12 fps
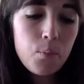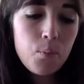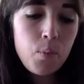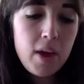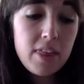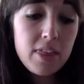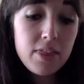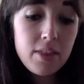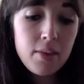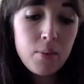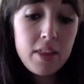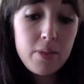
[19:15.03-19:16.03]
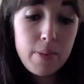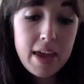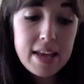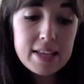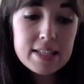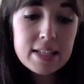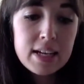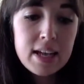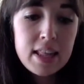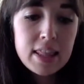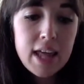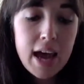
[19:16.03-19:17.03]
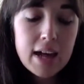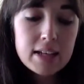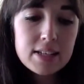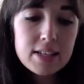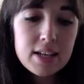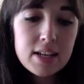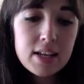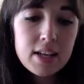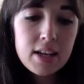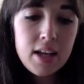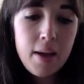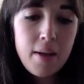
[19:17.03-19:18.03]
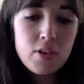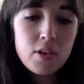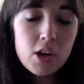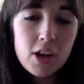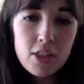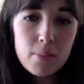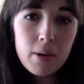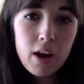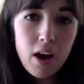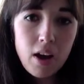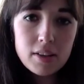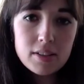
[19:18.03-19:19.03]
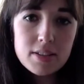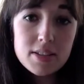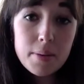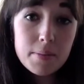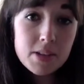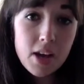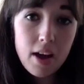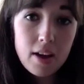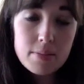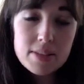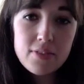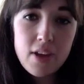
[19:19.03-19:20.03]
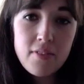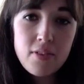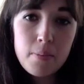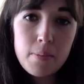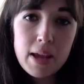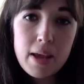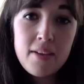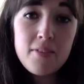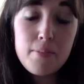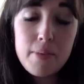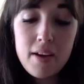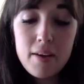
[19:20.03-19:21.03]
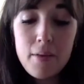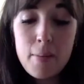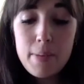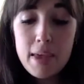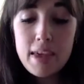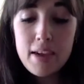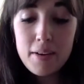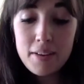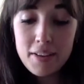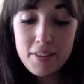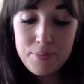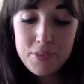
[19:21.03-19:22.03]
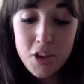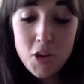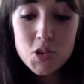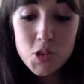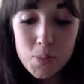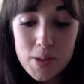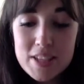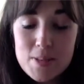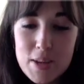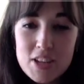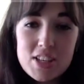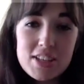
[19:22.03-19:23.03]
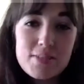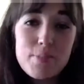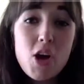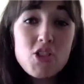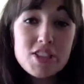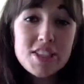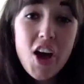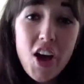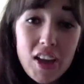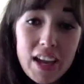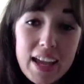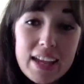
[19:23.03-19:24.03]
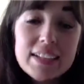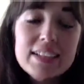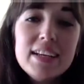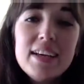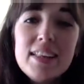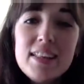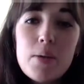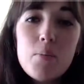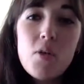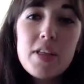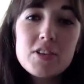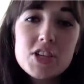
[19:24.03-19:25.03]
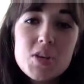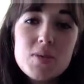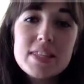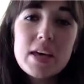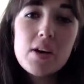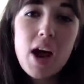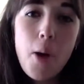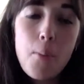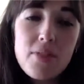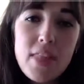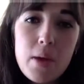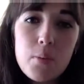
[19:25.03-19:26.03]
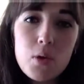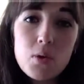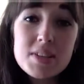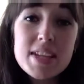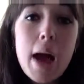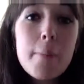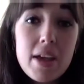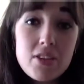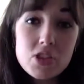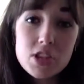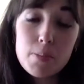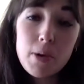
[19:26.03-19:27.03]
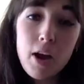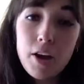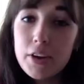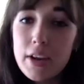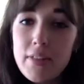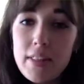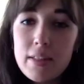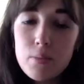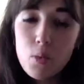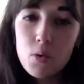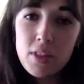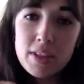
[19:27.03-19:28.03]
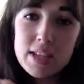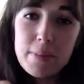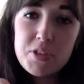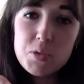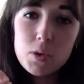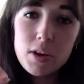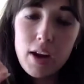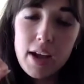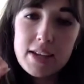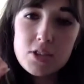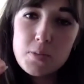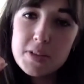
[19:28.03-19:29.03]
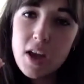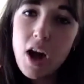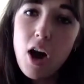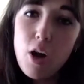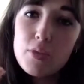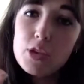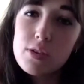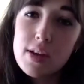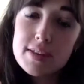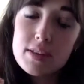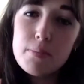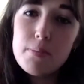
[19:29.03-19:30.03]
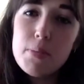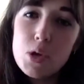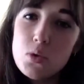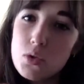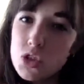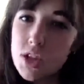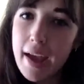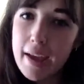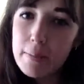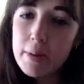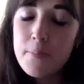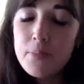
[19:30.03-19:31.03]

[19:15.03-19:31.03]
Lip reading: with bees that if you look at the plant, sometimes if a social bee species emerges early, then what they'll do is they'll come and they will damage the plant, and what that damage will look like is almost a half crescent moon shape,